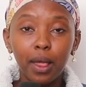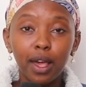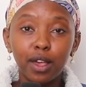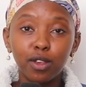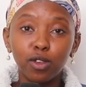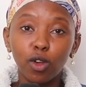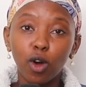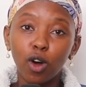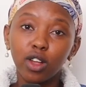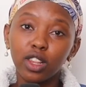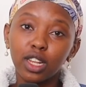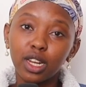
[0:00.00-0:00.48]

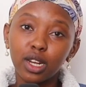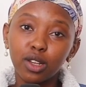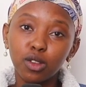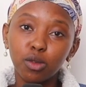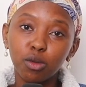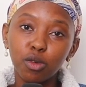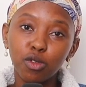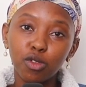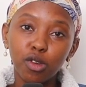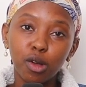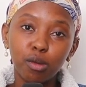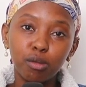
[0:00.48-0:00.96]
So on the next
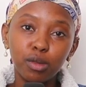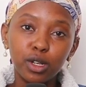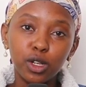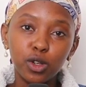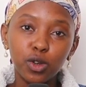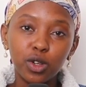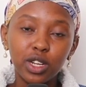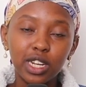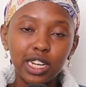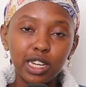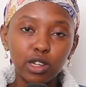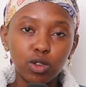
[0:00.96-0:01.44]
movie, I'll be
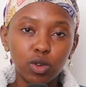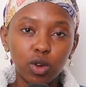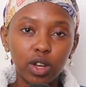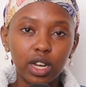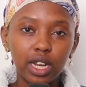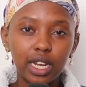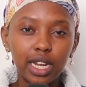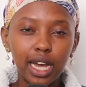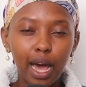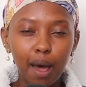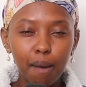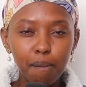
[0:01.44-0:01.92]
doing it
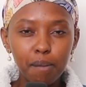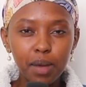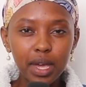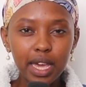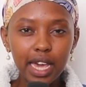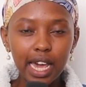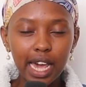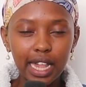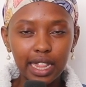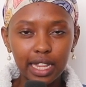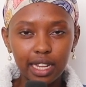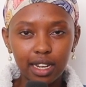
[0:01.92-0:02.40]
with
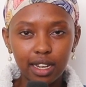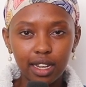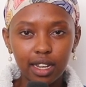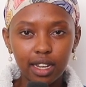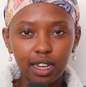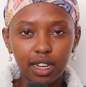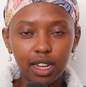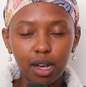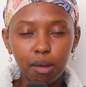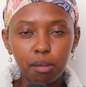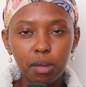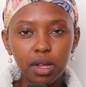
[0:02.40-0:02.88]
Darby and the
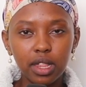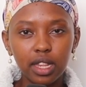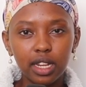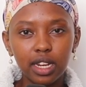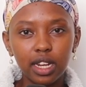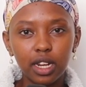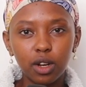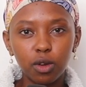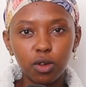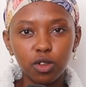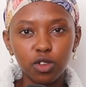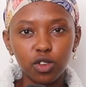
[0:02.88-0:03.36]
Dead. Darby and the
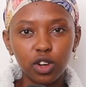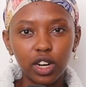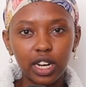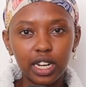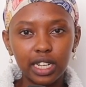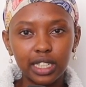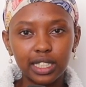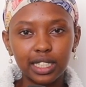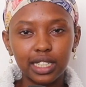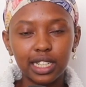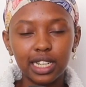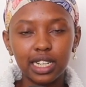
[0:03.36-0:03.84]
Dead was
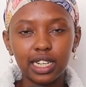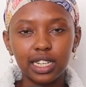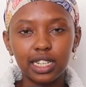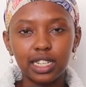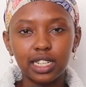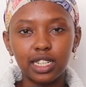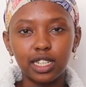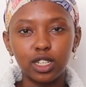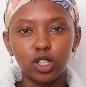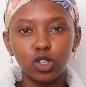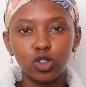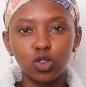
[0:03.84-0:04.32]
released
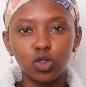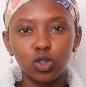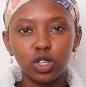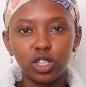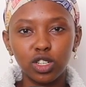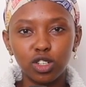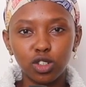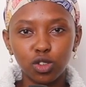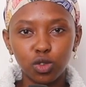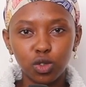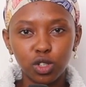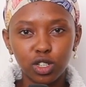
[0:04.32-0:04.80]
in
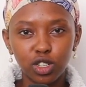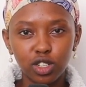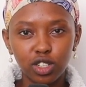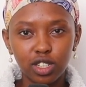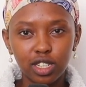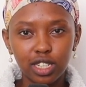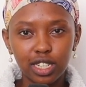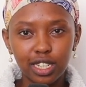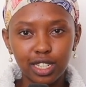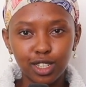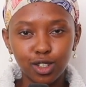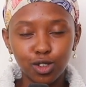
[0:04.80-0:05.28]

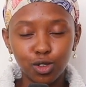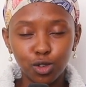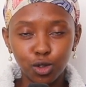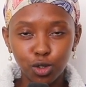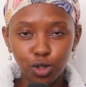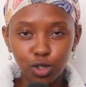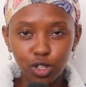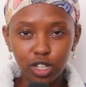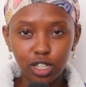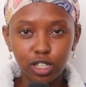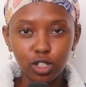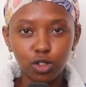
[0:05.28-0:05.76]

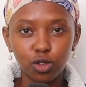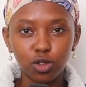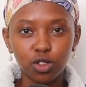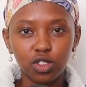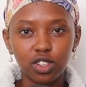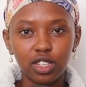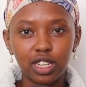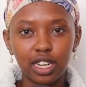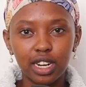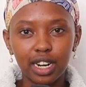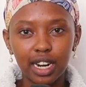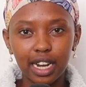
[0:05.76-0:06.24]
2022 and it was
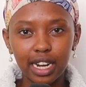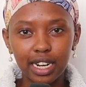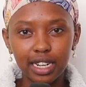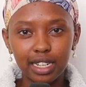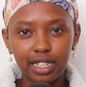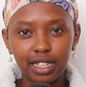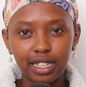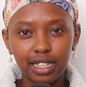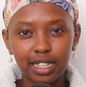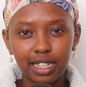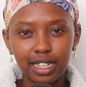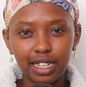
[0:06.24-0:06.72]

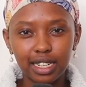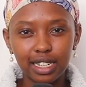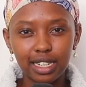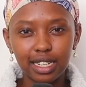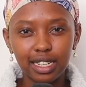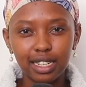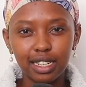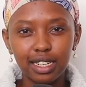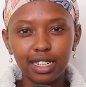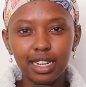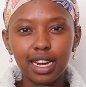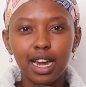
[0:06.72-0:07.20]

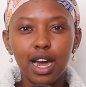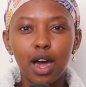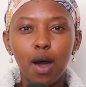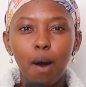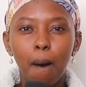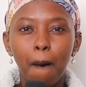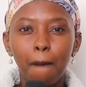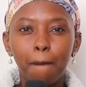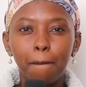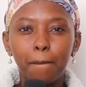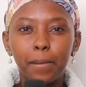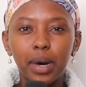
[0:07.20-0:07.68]
directed
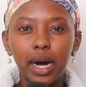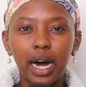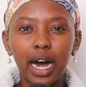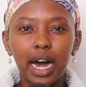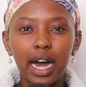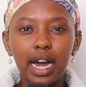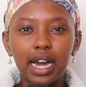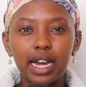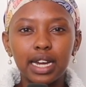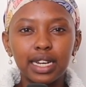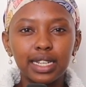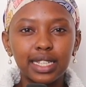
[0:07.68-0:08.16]

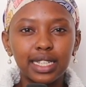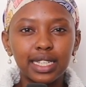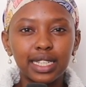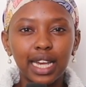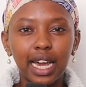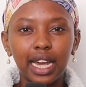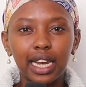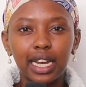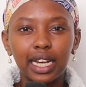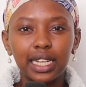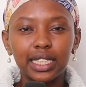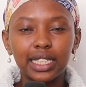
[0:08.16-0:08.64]
by
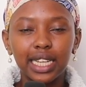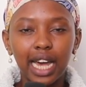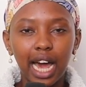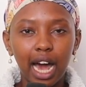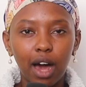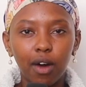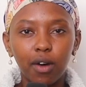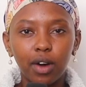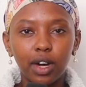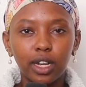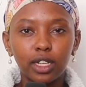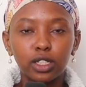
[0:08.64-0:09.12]
Silas
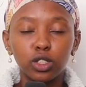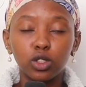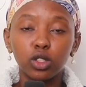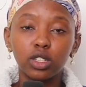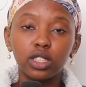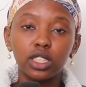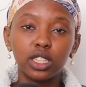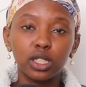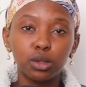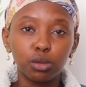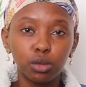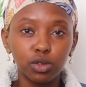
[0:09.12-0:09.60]
Howard. So
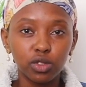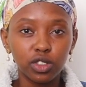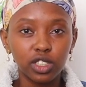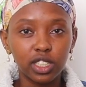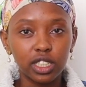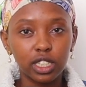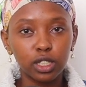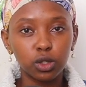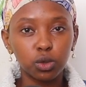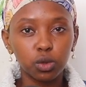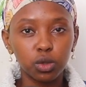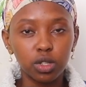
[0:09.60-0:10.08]
this movie
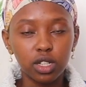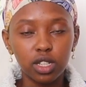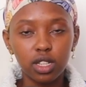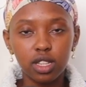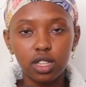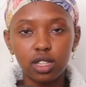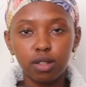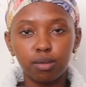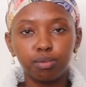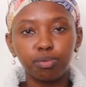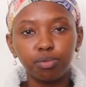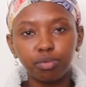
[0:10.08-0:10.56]
starts with
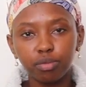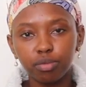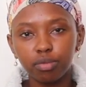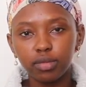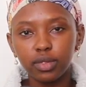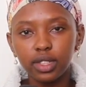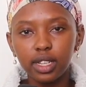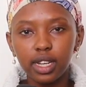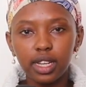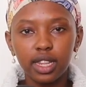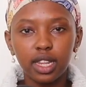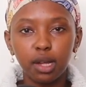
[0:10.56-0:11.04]

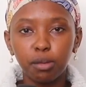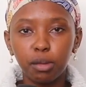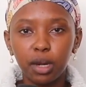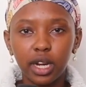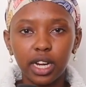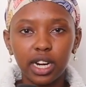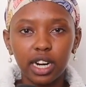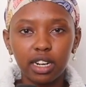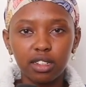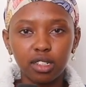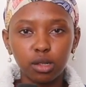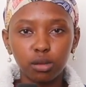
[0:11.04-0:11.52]
the main
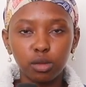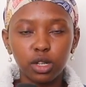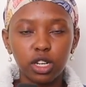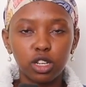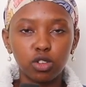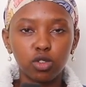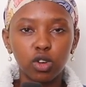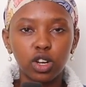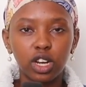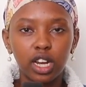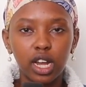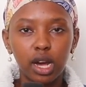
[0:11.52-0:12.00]
character, named
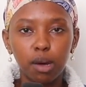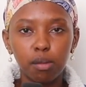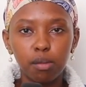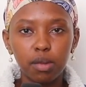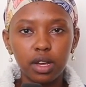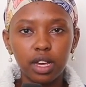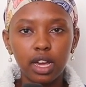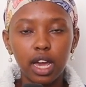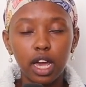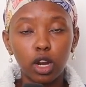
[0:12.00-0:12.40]
Darby.